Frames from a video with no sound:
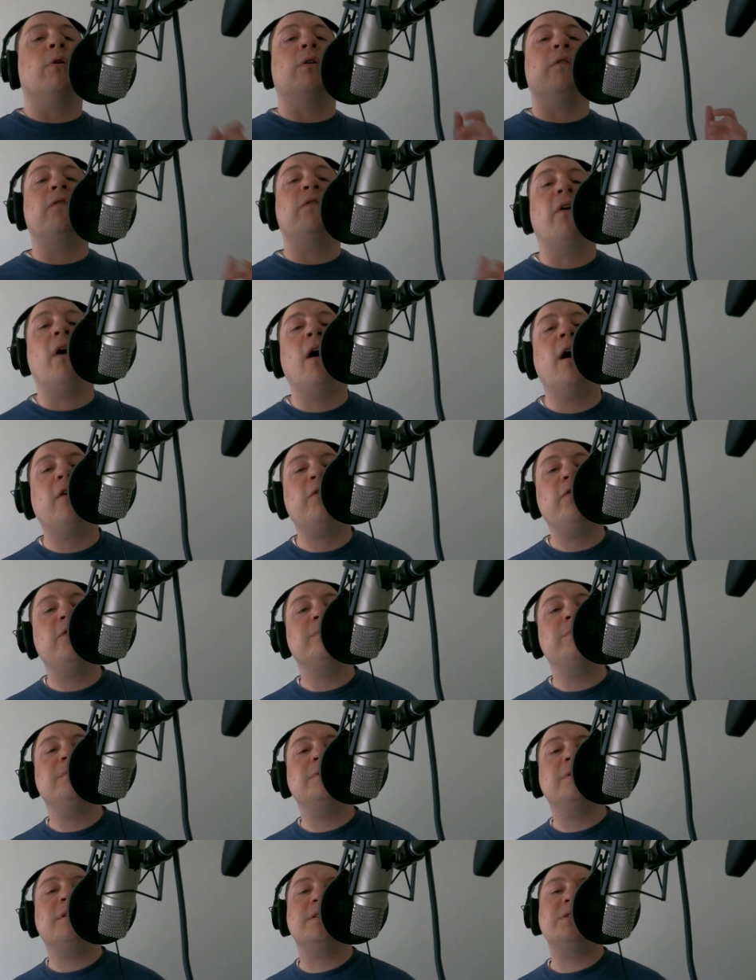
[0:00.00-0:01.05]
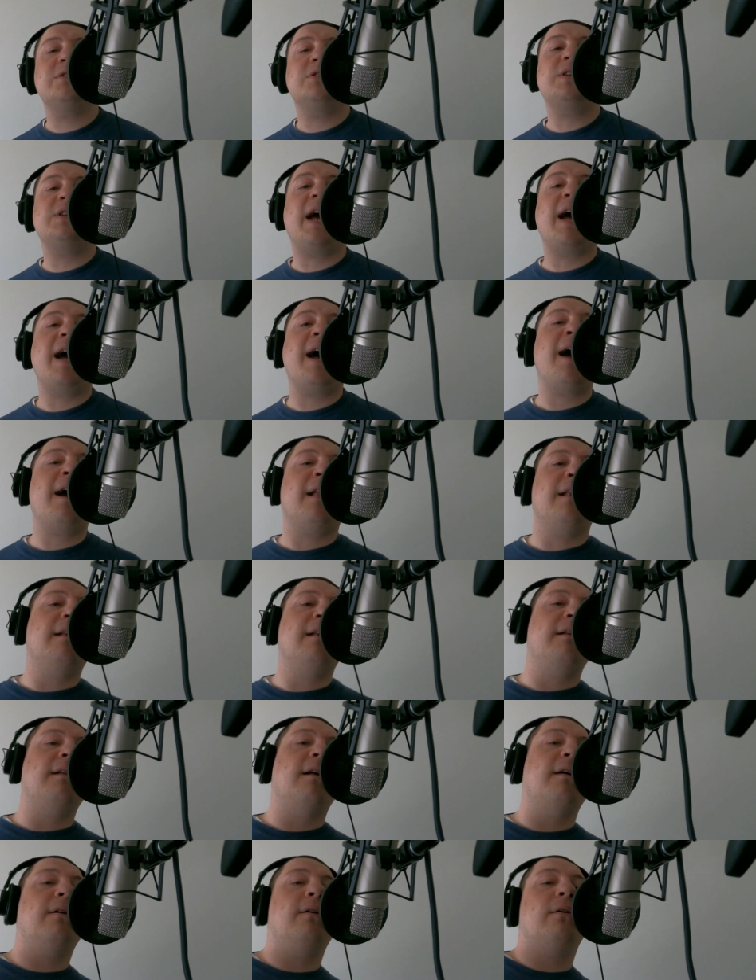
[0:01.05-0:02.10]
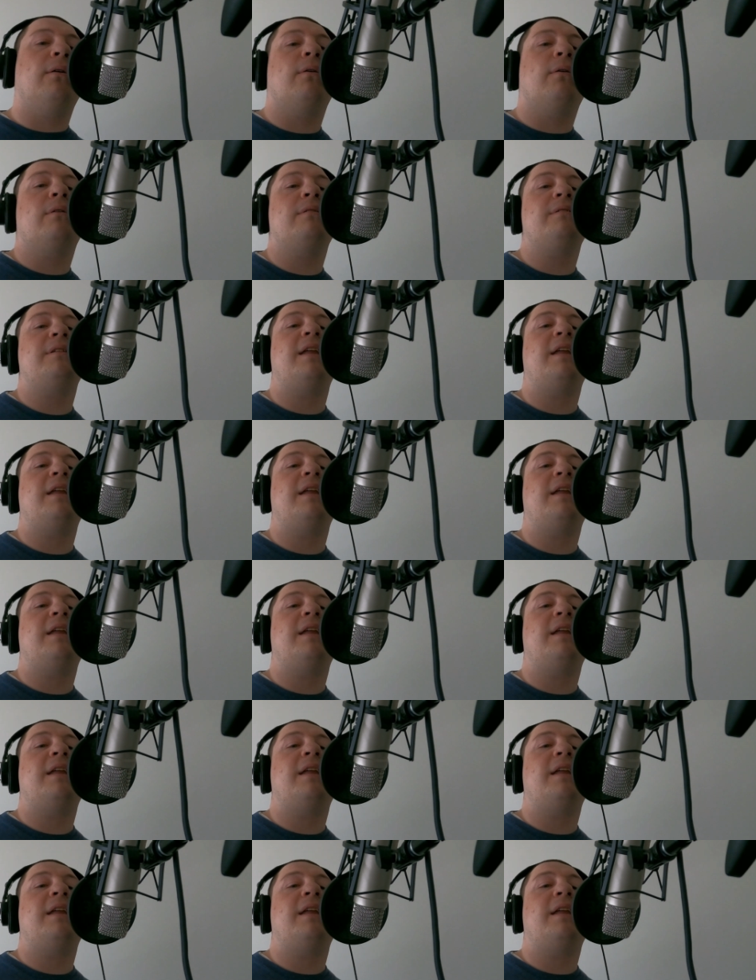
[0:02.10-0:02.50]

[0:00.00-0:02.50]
We're far from the shallow